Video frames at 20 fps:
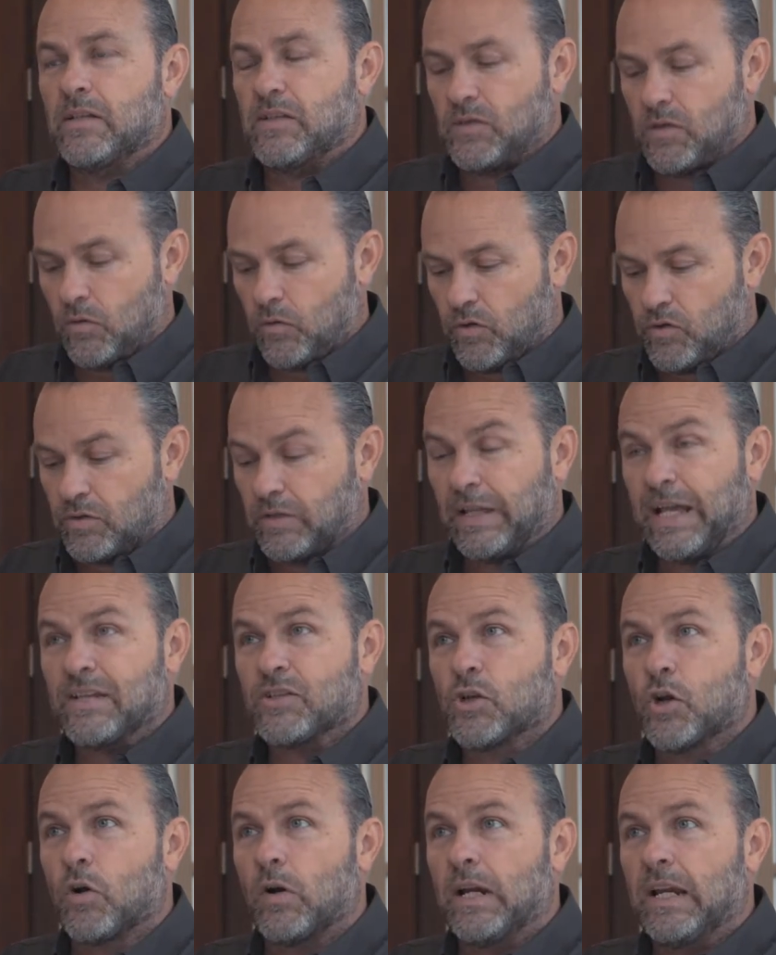And so there's
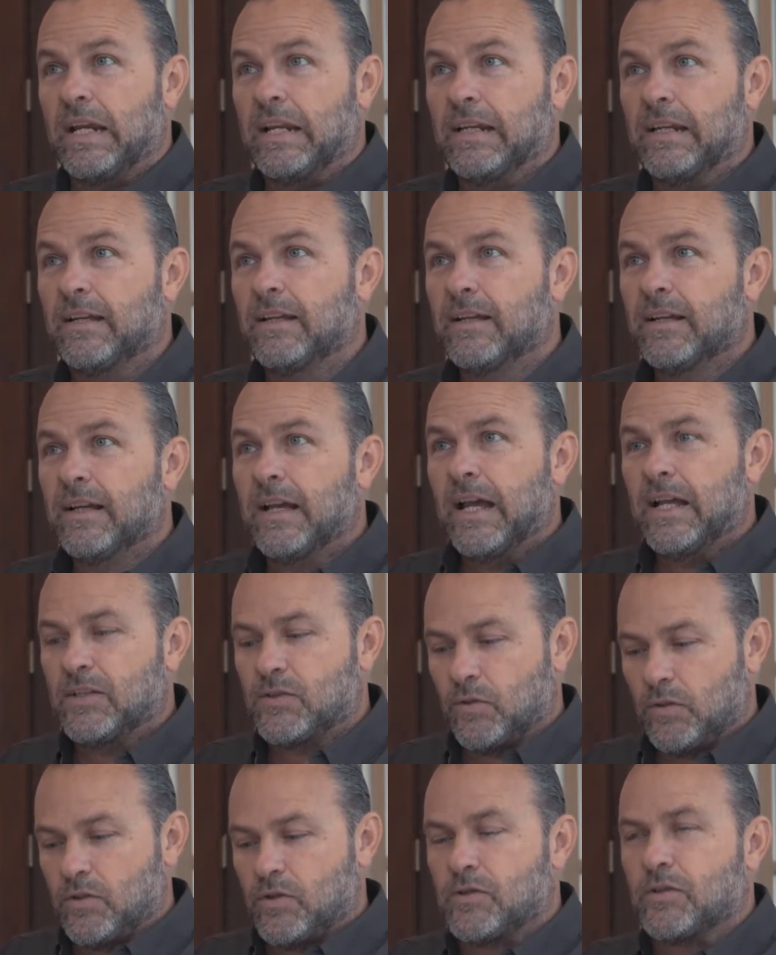less green. And
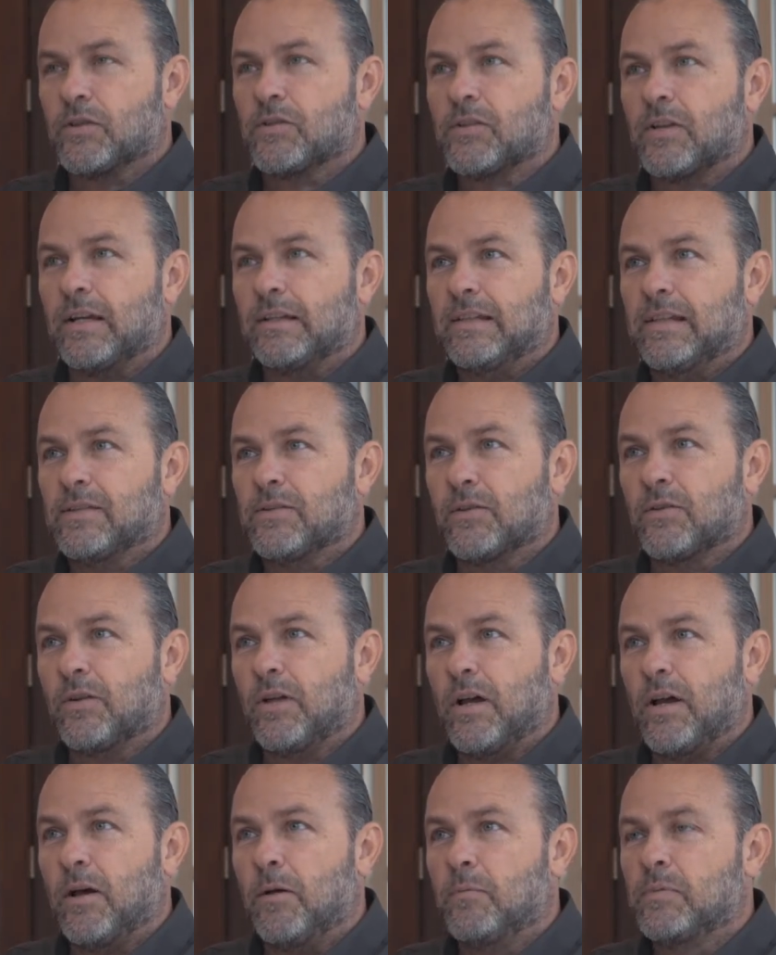so it just looks like these little
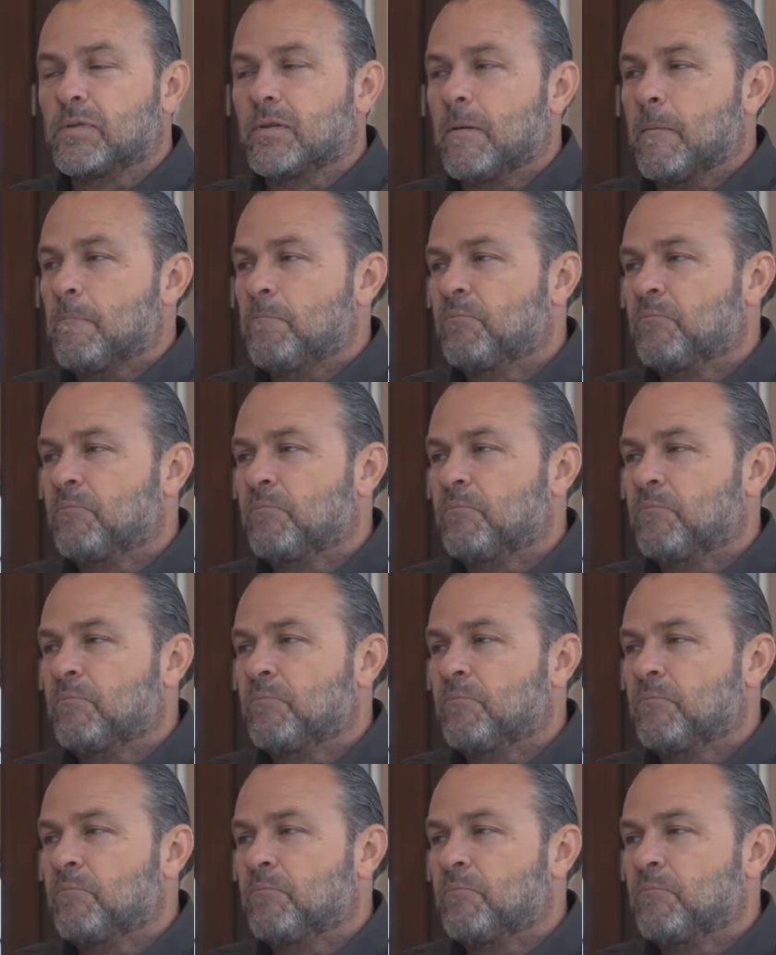hubs.